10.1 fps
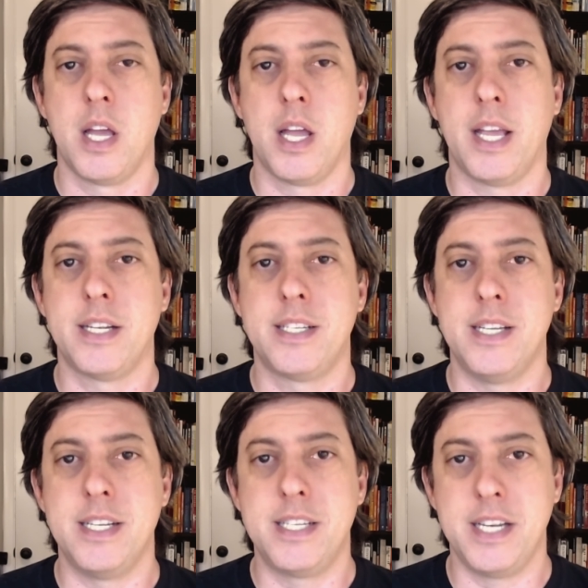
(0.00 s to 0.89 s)
And
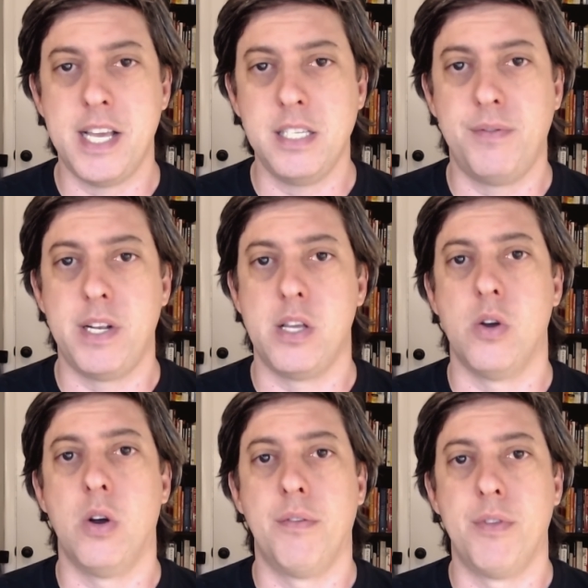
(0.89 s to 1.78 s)
in today's
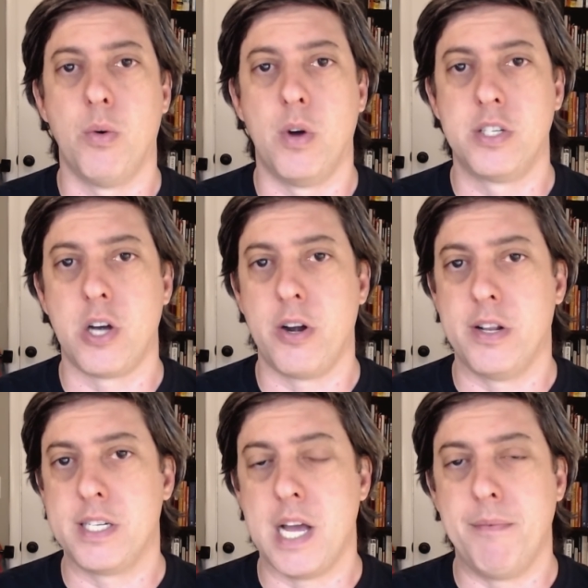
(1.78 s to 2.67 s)
video of the One Chart at
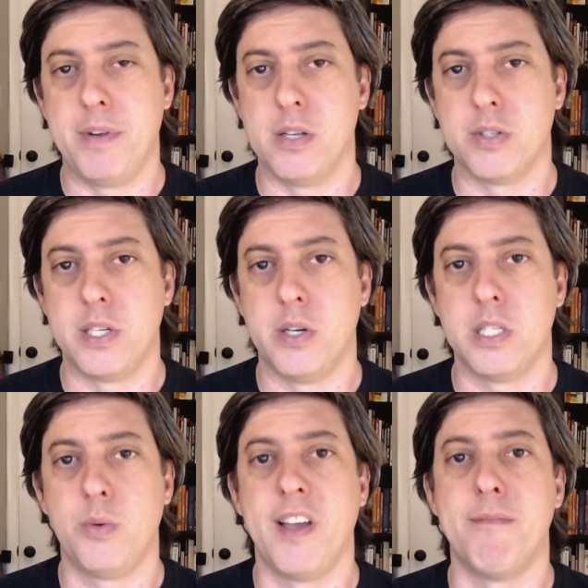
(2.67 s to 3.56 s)
a Time video
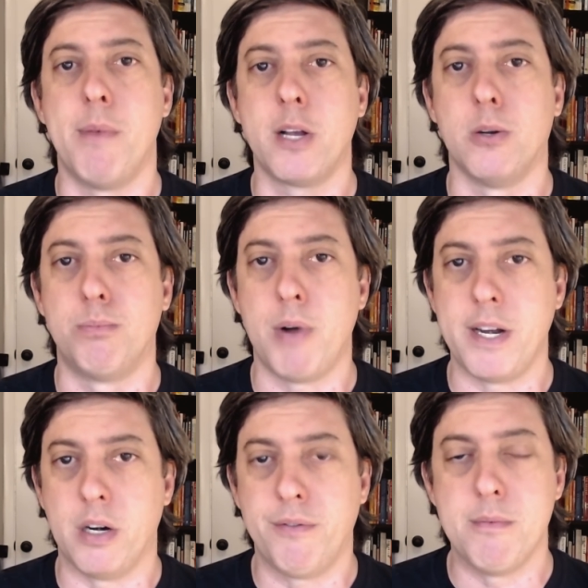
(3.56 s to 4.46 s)
series, we have Michael
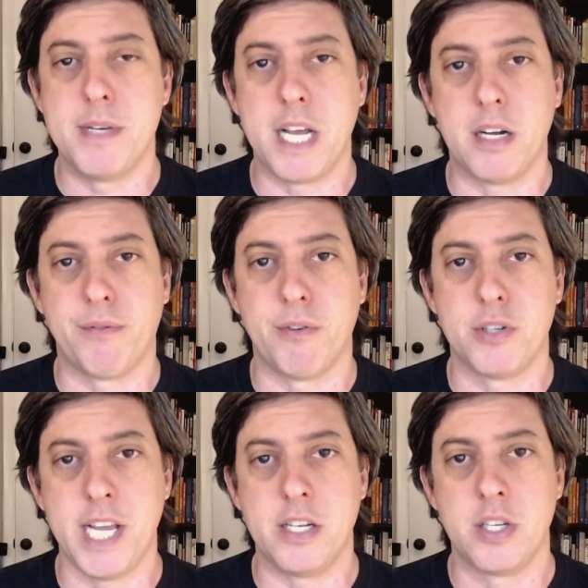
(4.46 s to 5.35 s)
Brenner from Data for
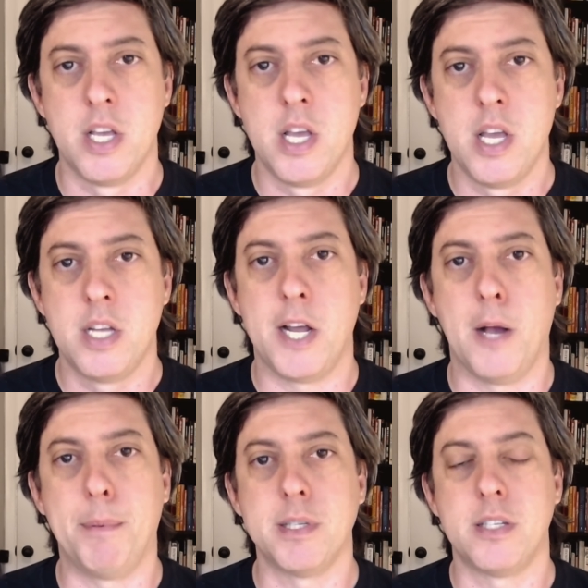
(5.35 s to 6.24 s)
Change to
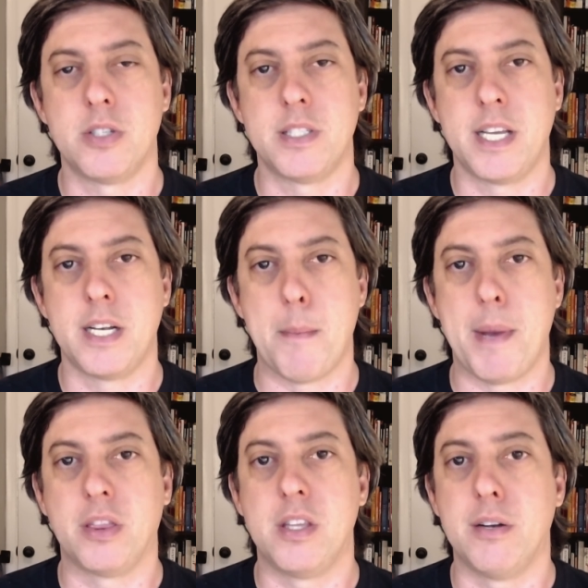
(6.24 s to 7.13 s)
help us understand
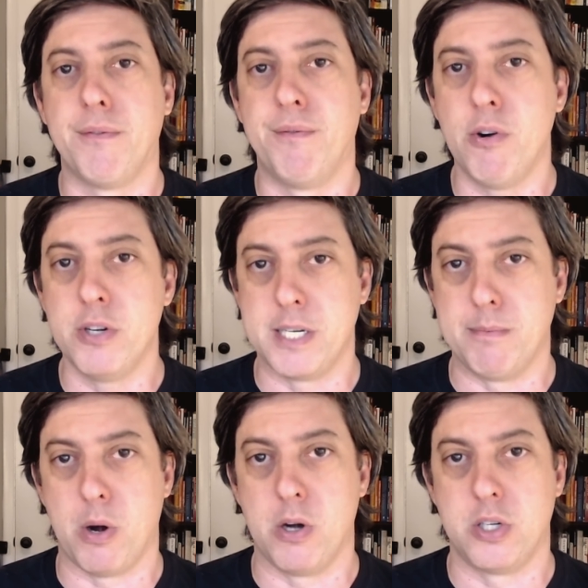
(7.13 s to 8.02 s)
about the diverging
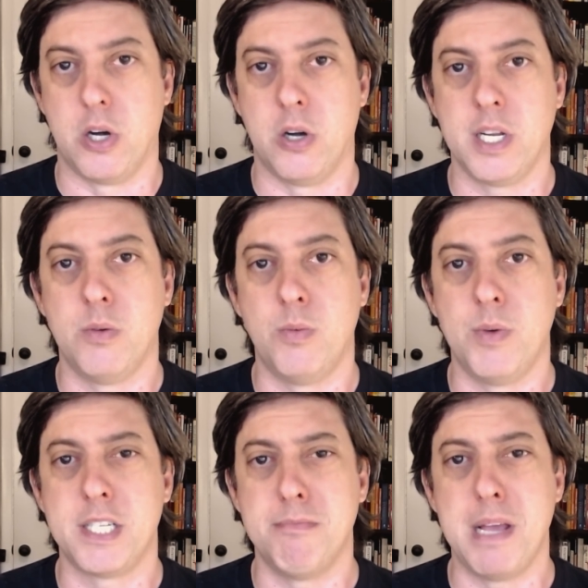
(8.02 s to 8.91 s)
bar chart in
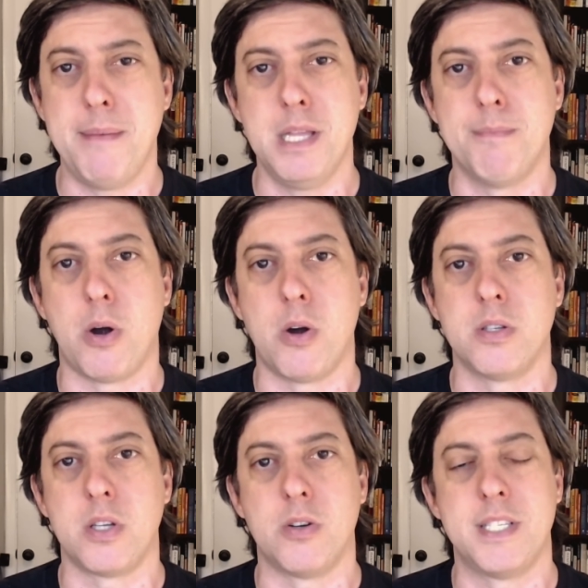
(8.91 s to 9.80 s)
which maybe the bars
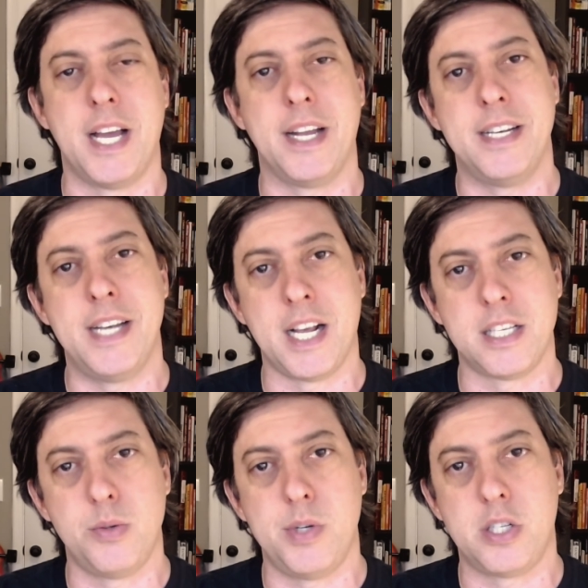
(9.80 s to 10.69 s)
aren't sat
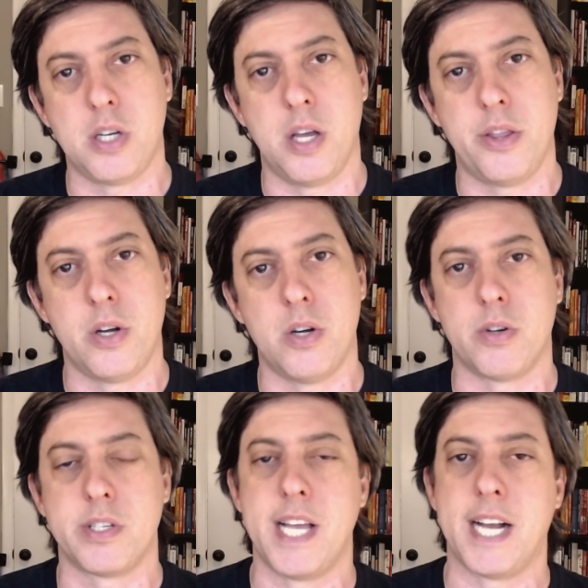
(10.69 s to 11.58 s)
next to each other or
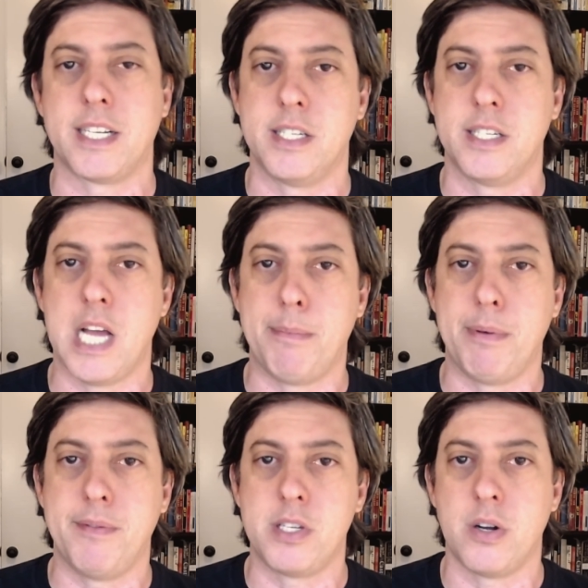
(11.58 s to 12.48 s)
stacked on top of
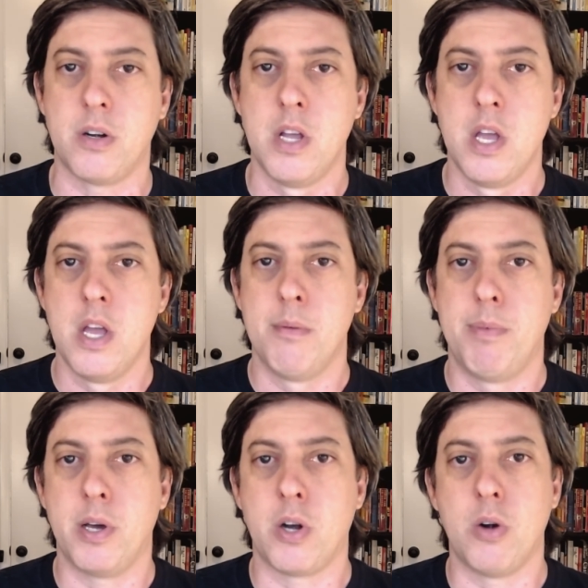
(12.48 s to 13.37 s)
each other,
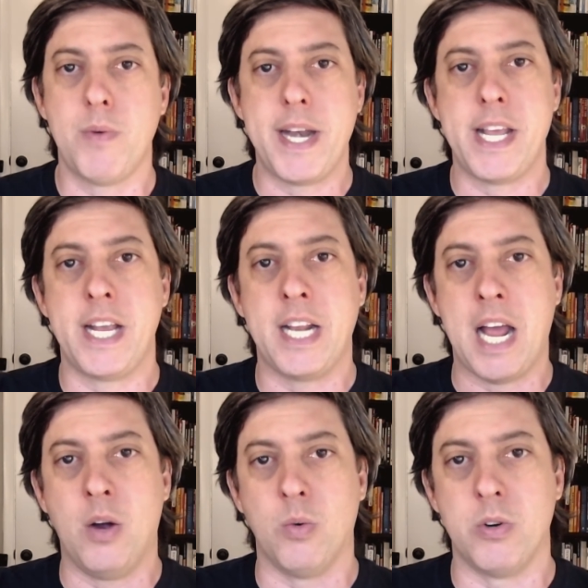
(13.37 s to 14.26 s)
but are radiating
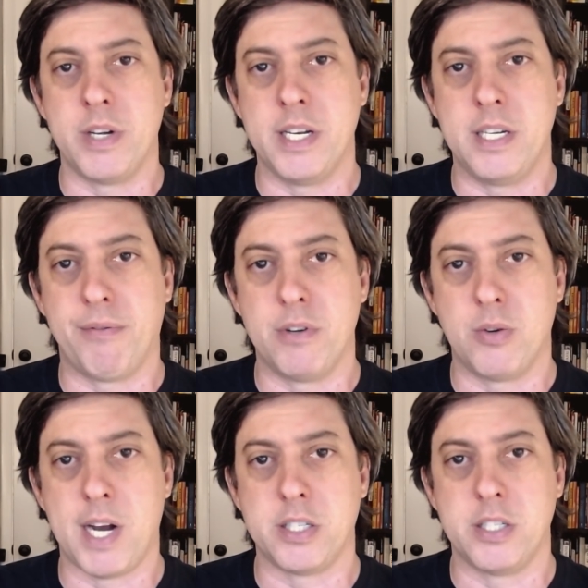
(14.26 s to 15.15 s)
outward in different
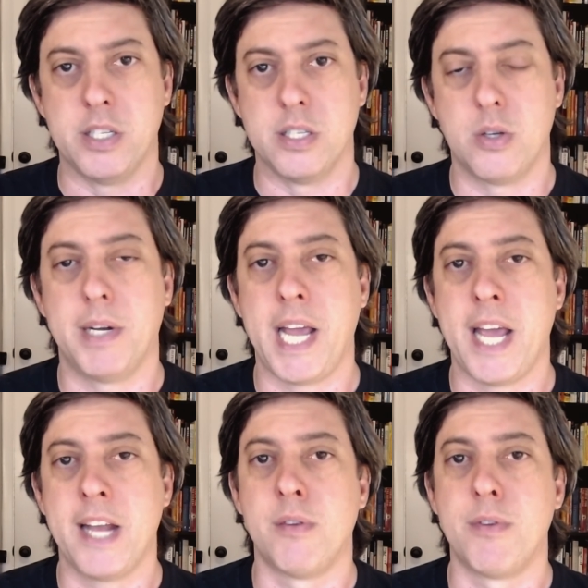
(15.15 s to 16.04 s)
directions. So I'm gonna
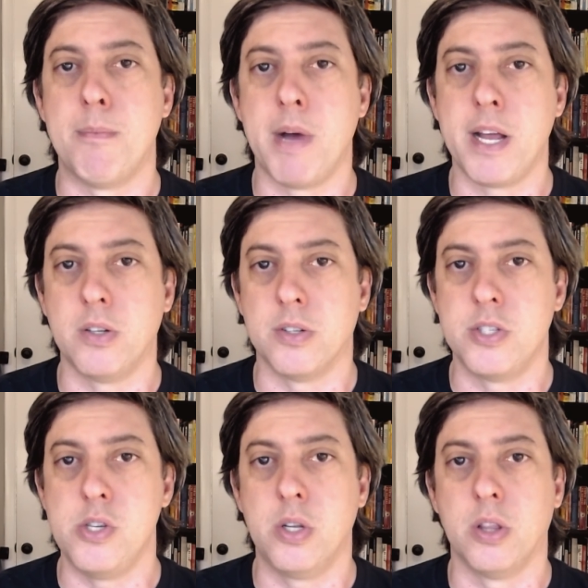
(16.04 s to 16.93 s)
hand it over to Michael
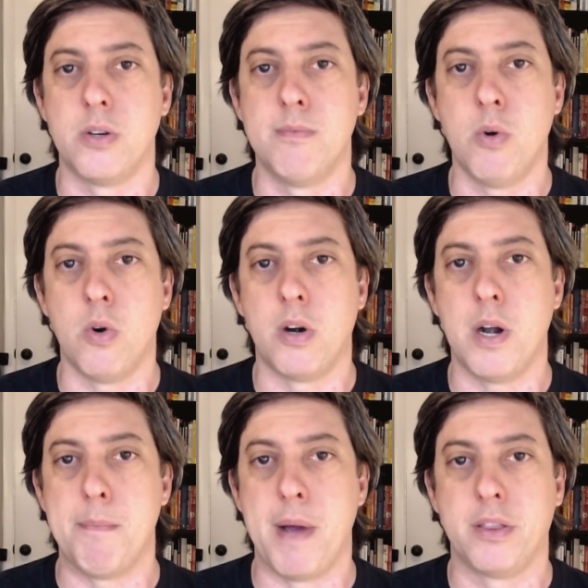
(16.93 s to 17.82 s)
so you can learn more
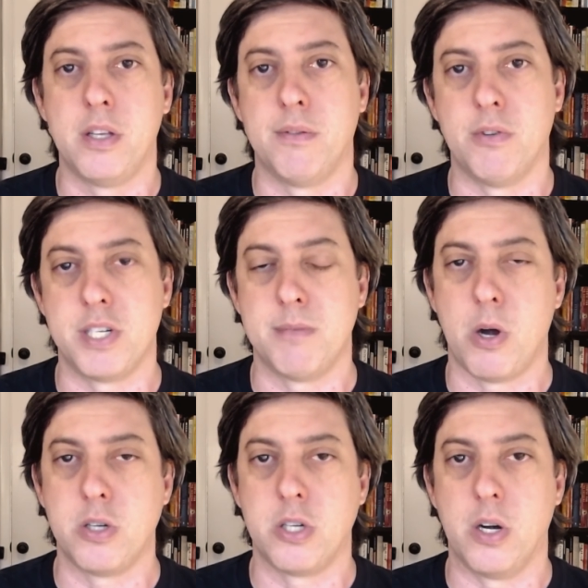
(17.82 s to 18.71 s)
about the diverging
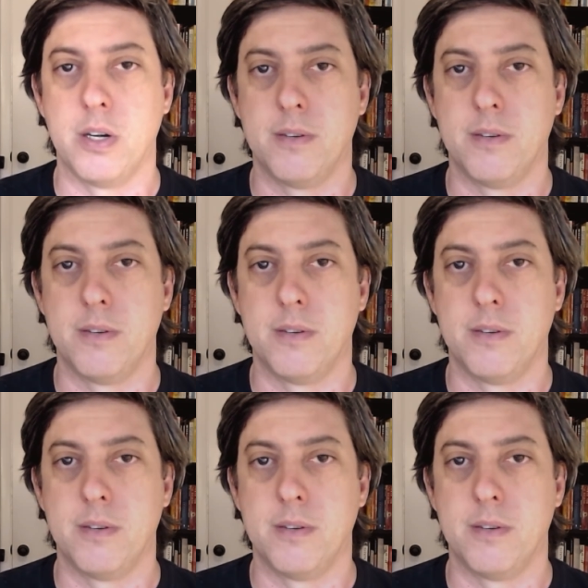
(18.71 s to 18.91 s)
bar chart.